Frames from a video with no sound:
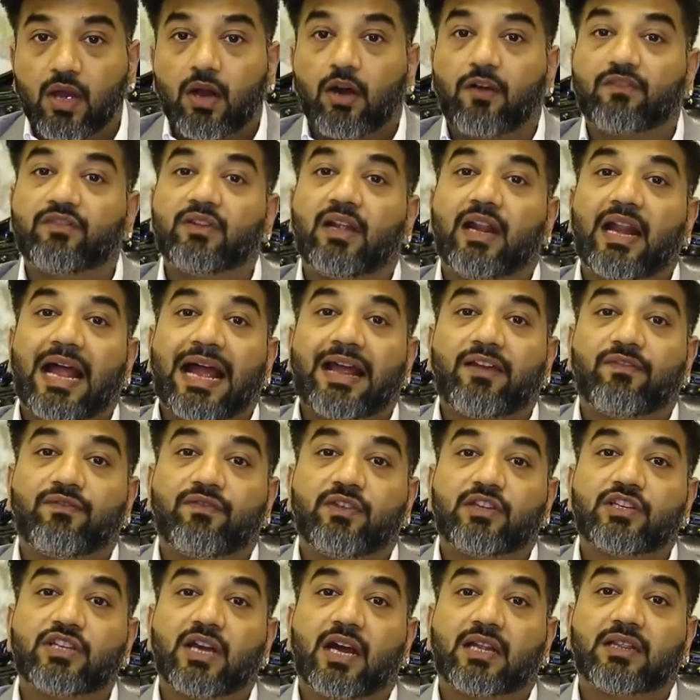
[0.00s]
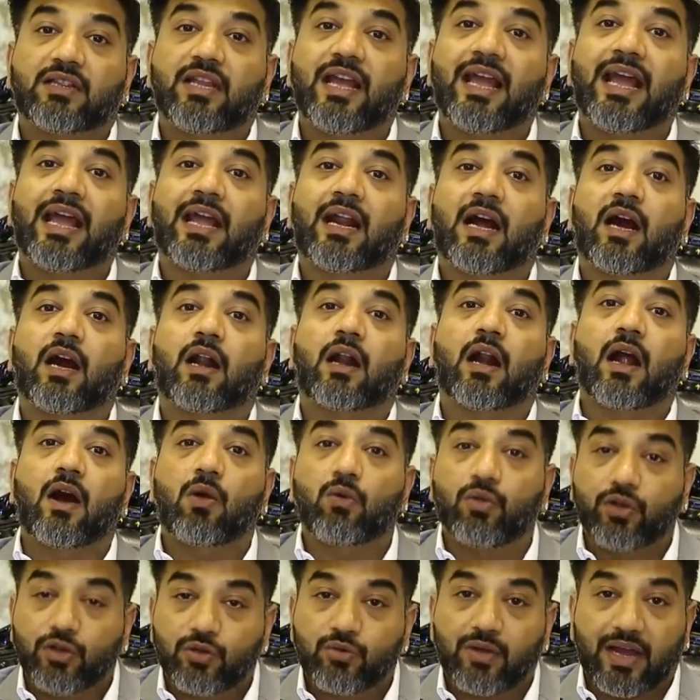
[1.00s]
of the life which are there
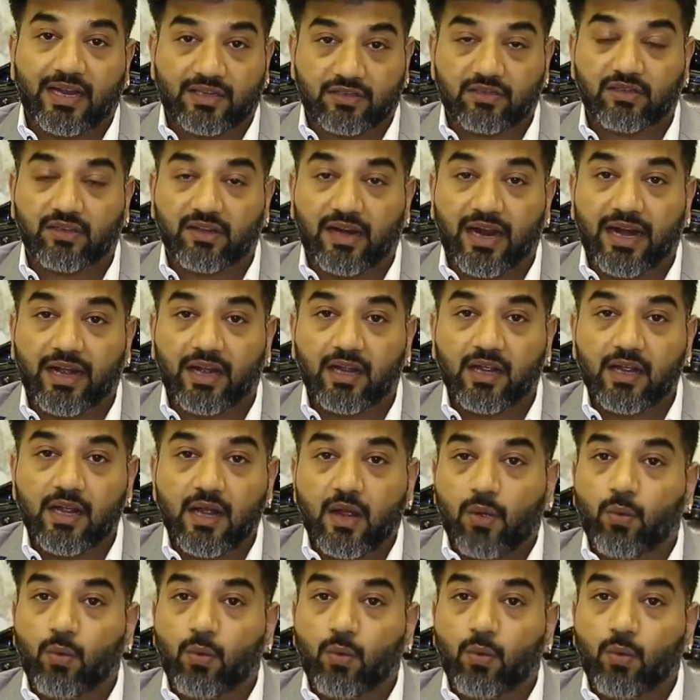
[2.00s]
around you actually, right?